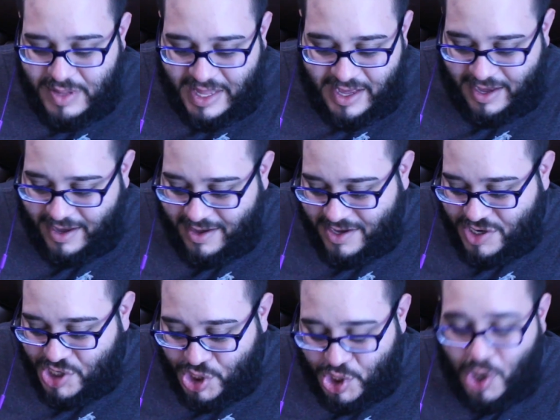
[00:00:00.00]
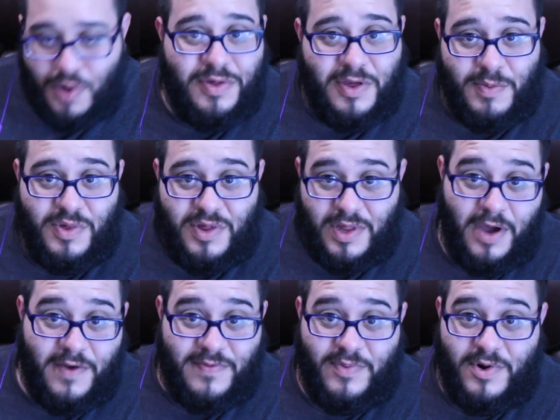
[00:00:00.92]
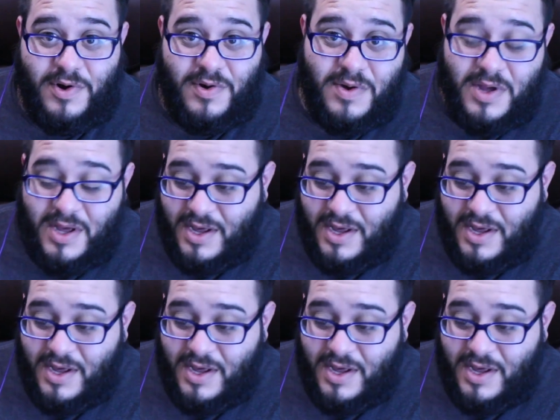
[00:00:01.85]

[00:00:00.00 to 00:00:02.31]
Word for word: like show some stuff, bro.